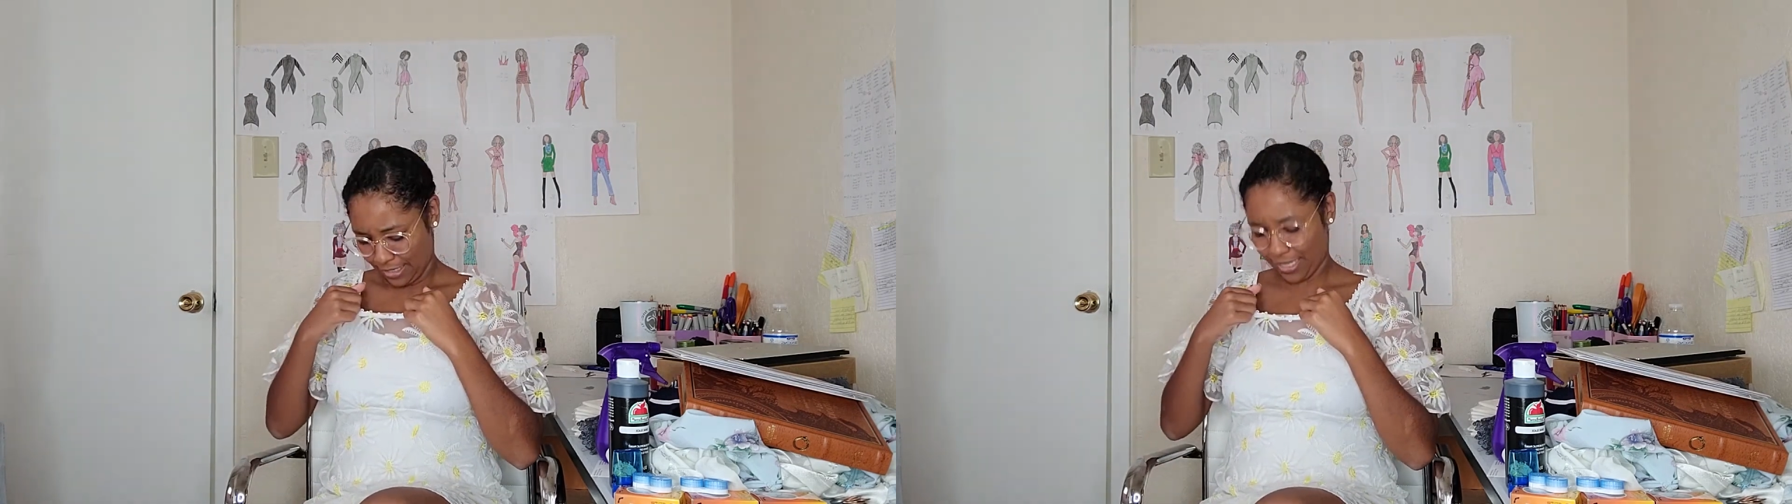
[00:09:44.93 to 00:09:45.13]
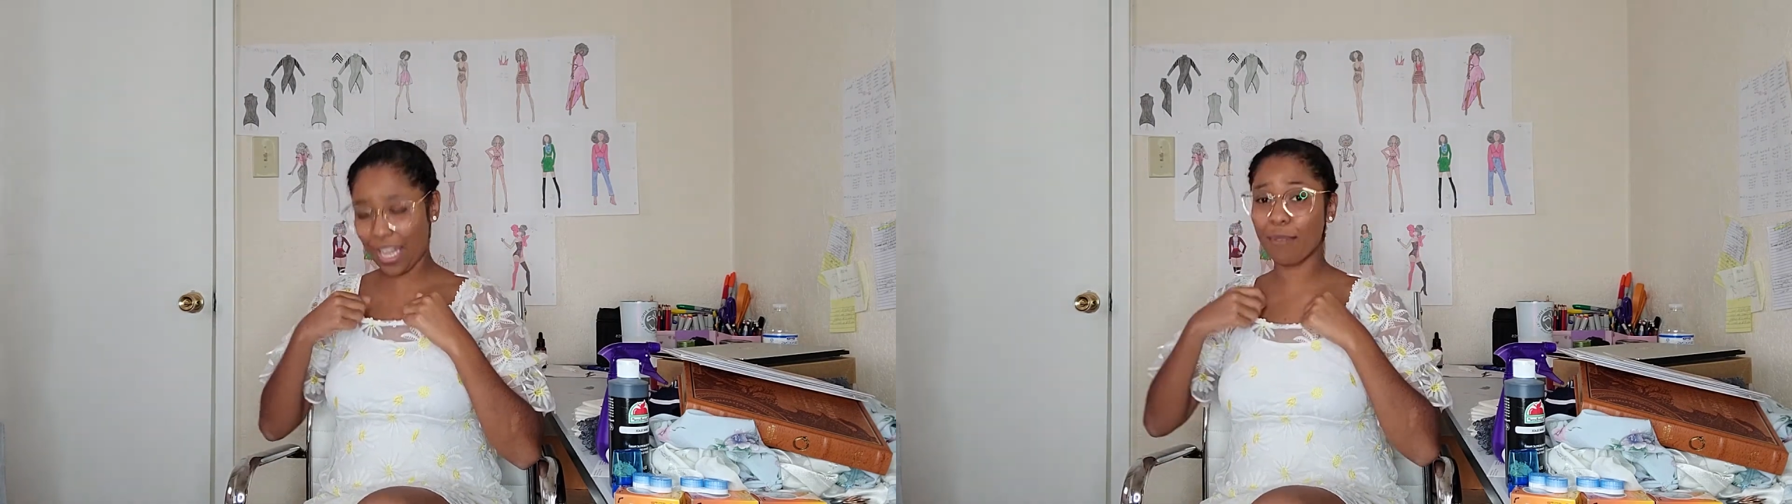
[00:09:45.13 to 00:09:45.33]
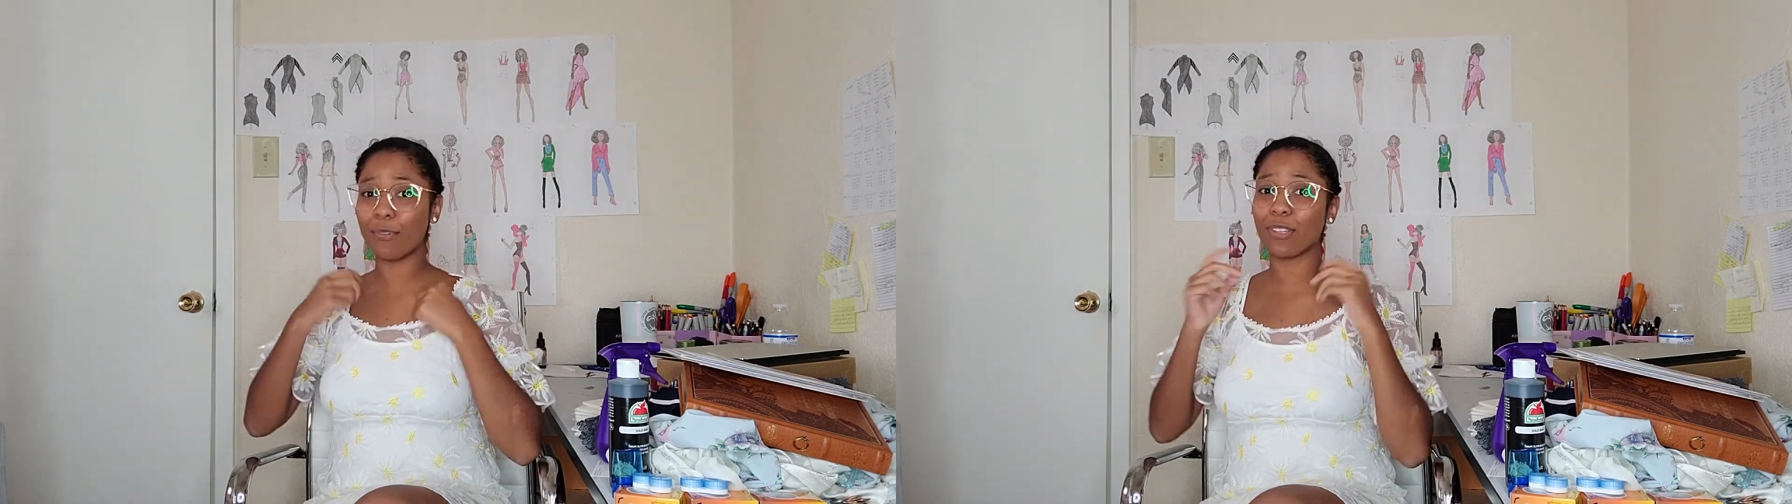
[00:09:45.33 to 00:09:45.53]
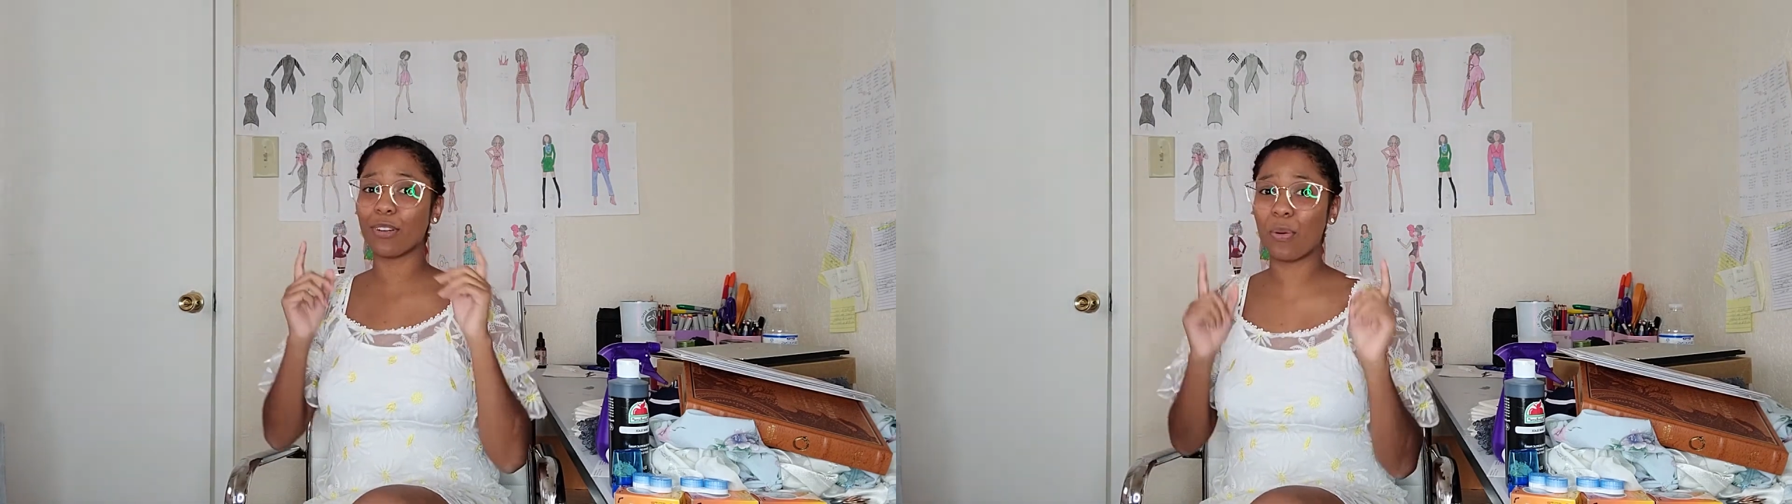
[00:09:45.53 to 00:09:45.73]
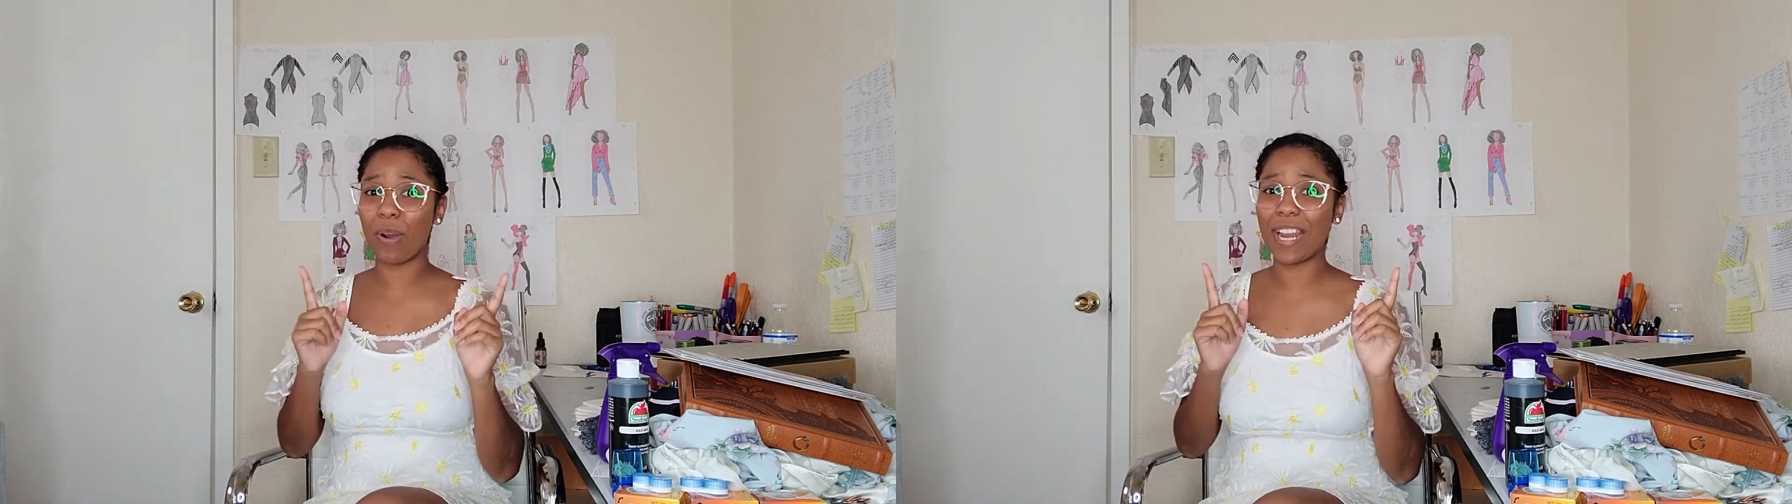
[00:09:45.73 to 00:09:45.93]
came with
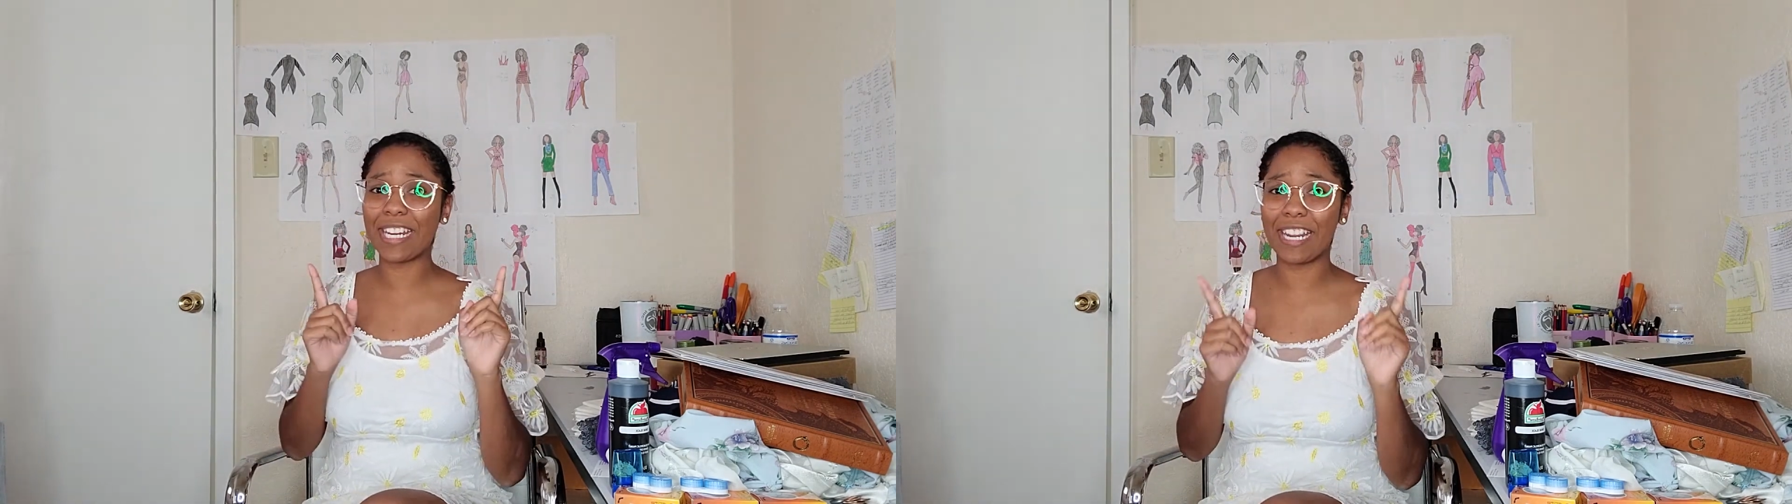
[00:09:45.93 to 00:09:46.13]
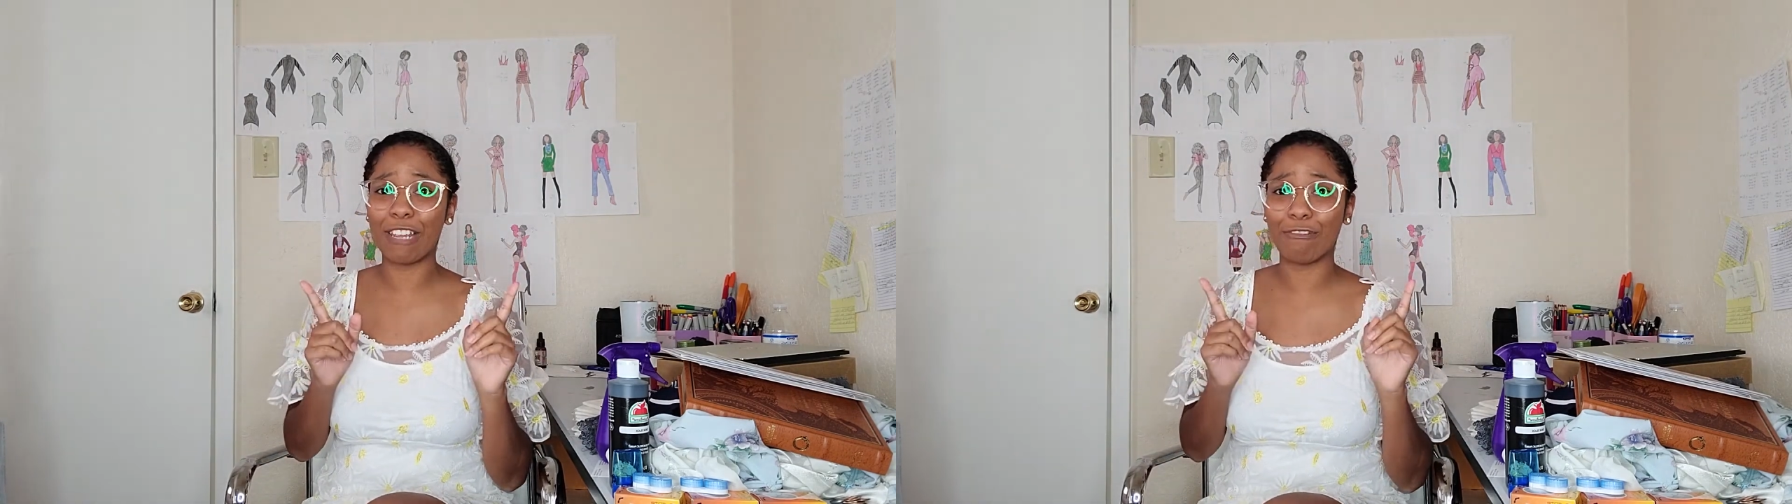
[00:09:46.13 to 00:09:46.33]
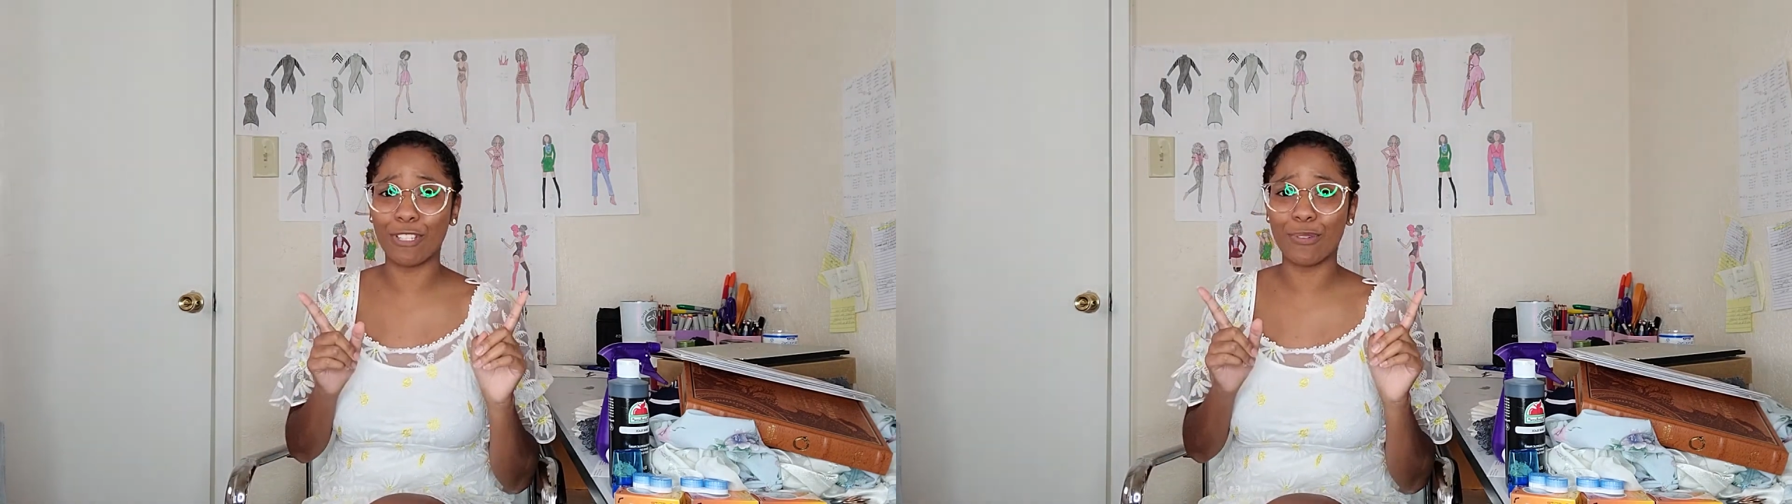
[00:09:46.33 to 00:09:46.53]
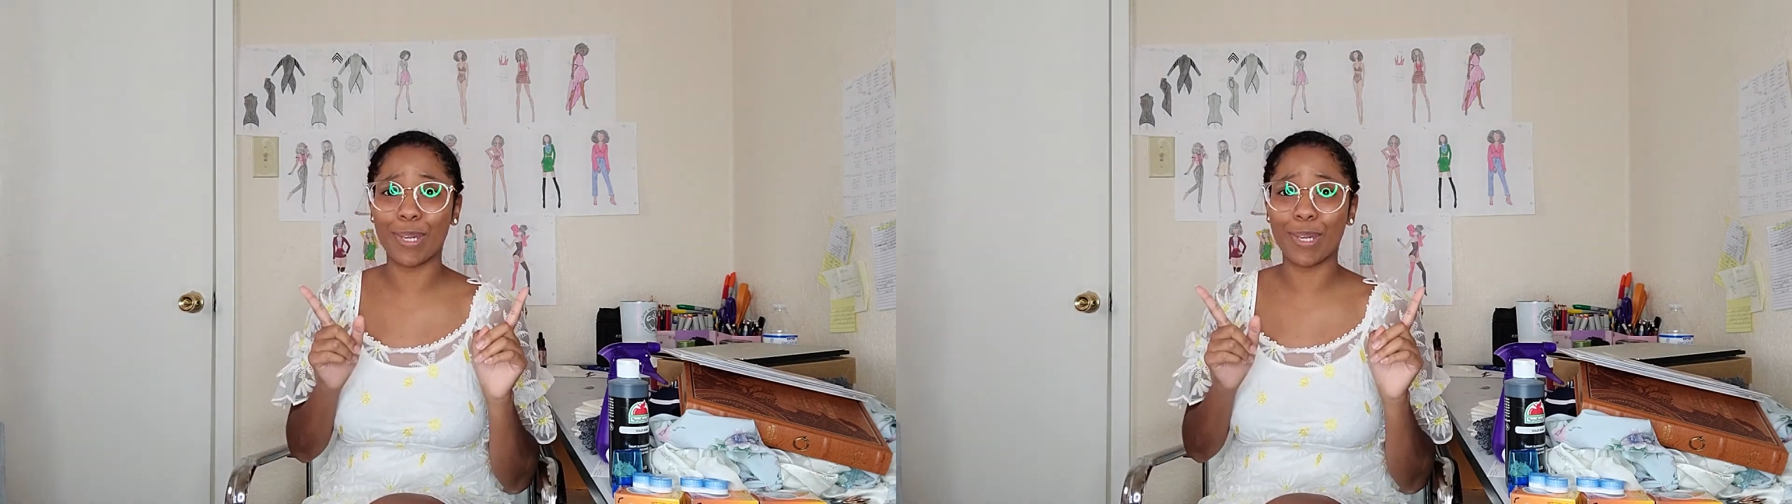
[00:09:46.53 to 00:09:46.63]
quite a few